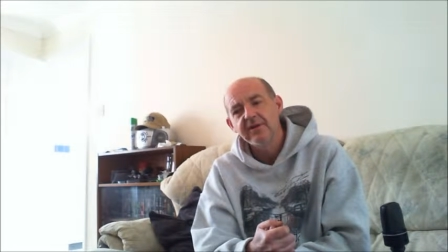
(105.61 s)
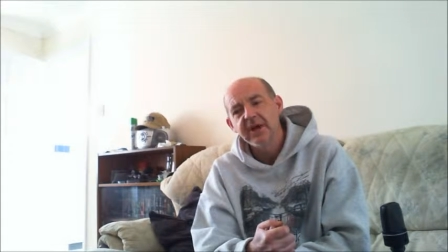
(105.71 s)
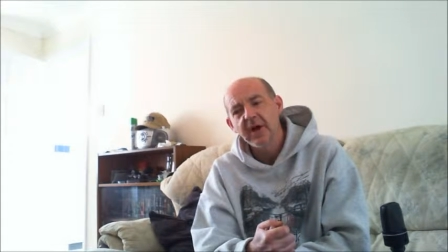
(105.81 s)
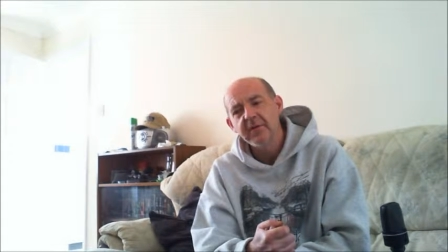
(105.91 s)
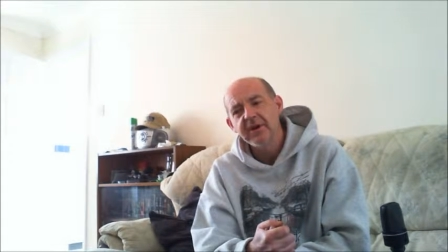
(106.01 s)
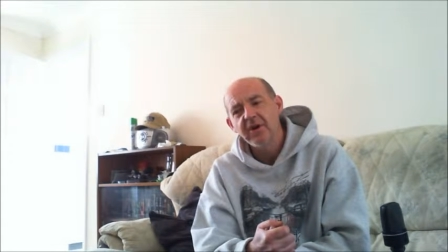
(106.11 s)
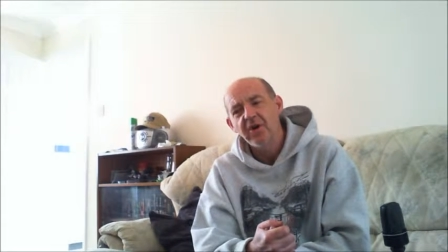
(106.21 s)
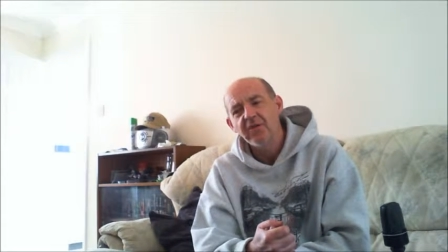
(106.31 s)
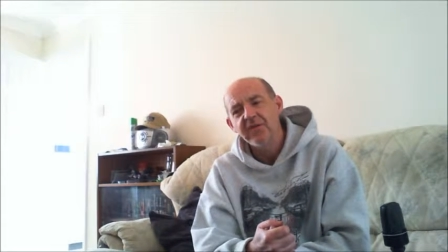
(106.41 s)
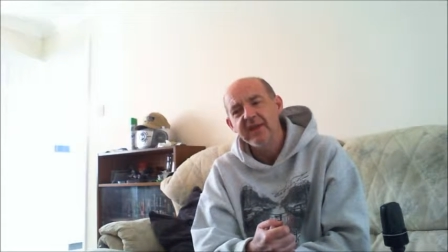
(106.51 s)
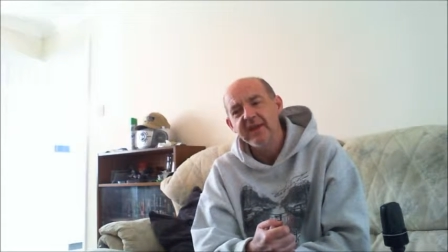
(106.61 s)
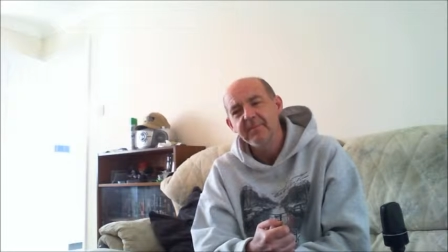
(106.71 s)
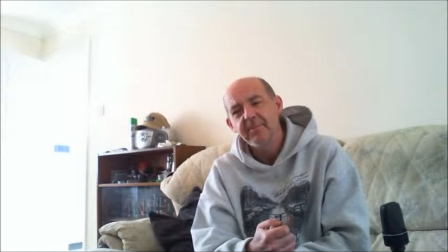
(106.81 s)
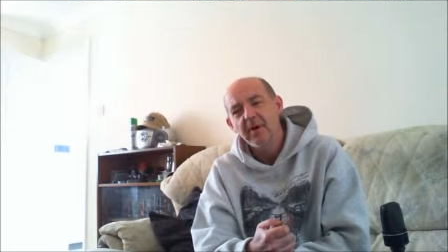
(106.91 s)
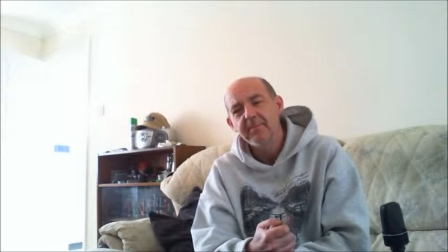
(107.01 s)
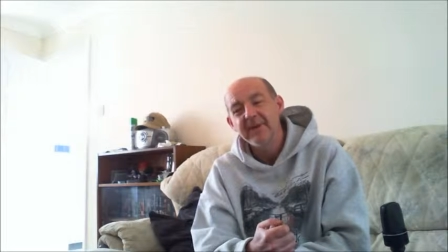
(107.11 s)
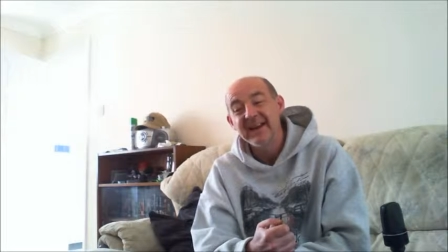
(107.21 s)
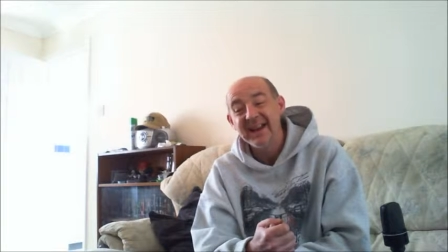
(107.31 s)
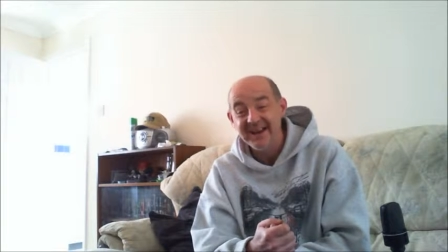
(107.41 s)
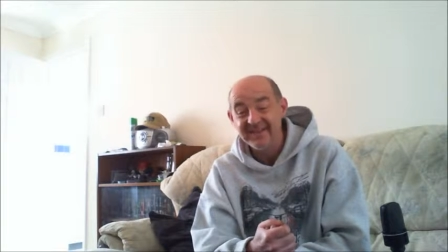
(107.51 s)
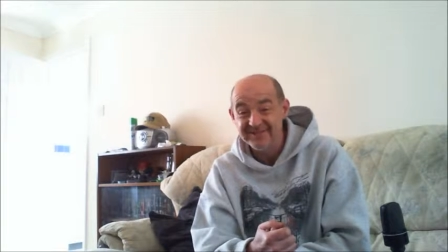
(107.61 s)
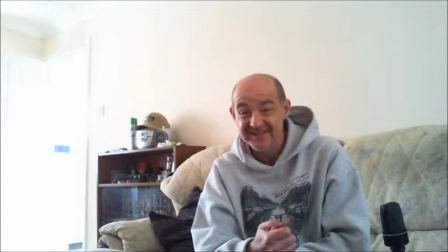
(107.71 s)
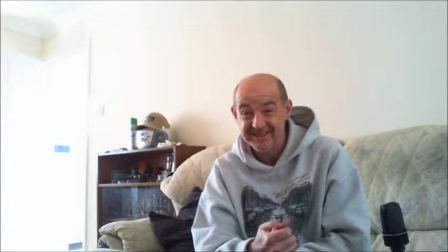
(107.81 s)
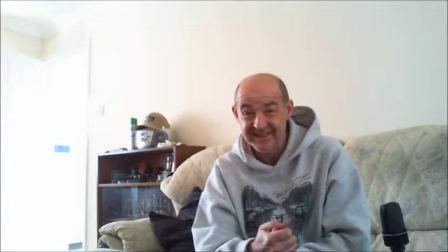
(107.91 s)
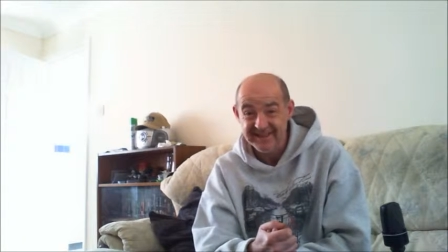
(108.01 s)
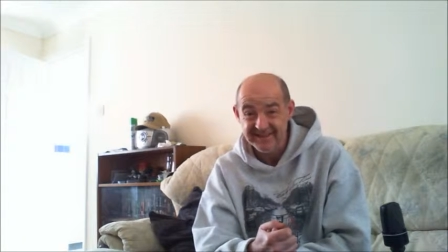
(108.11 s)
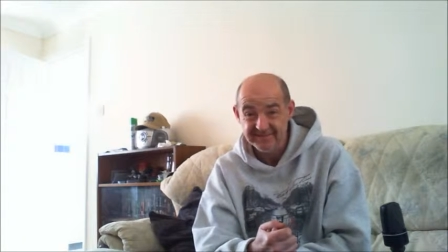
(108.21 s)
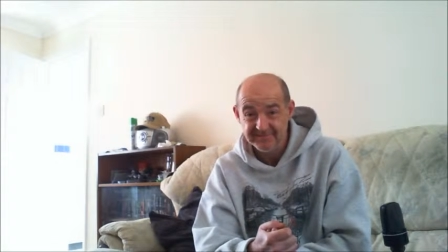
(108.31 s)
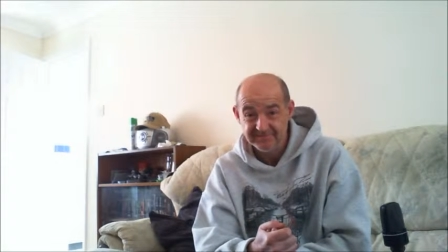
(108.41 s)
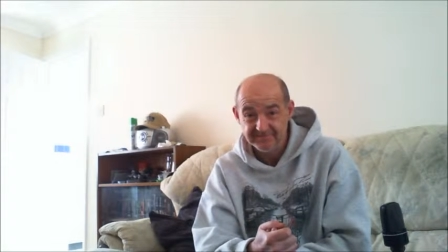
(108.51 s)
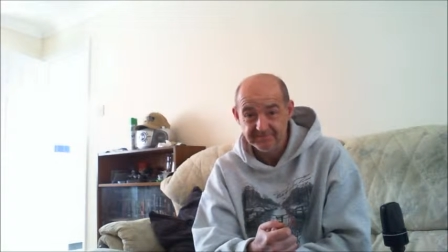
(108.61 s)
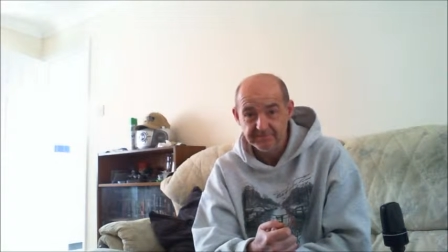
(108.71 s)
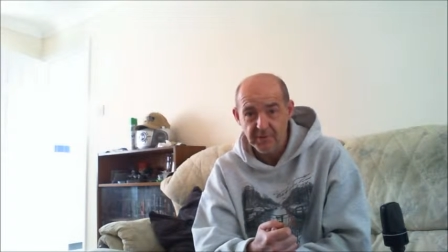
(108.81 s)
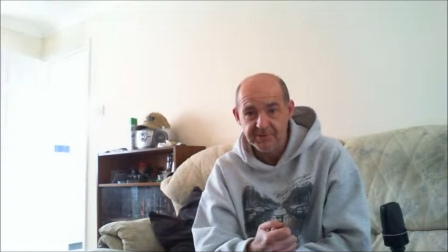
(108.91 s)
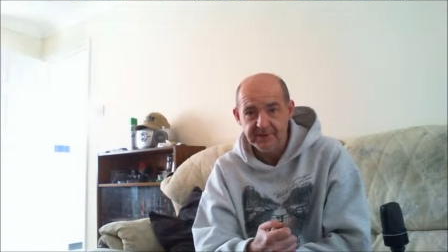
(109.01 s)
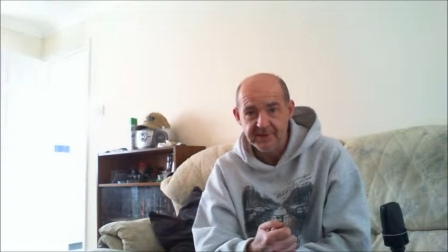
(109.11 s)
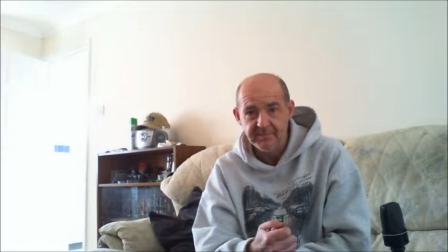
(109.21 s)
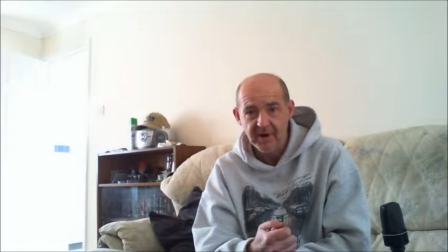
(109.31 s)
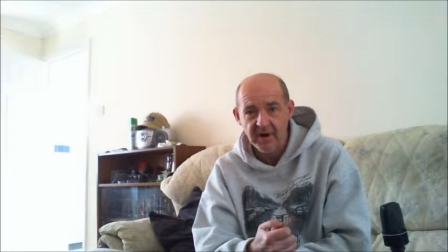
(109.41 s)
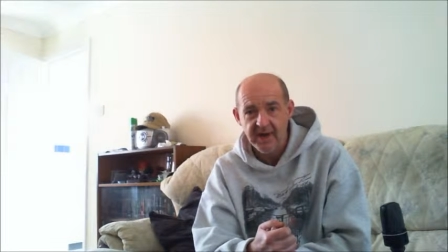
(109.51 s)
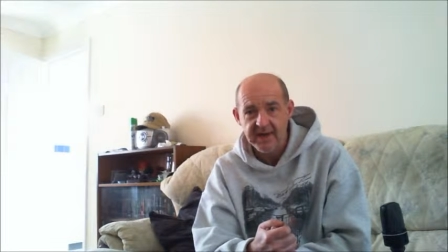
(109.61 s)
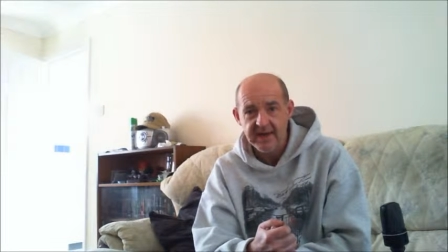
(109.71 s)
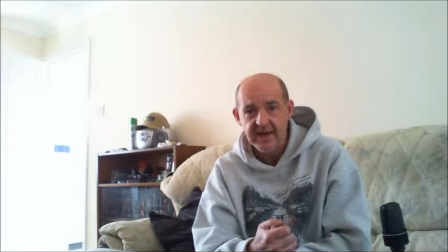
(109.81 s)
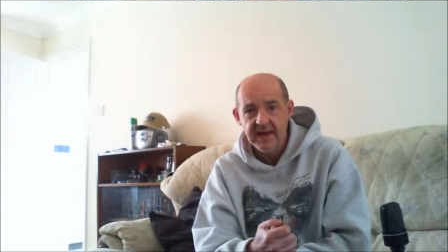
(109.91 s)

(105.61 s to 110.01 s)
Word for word: Going on the popularity, mostly by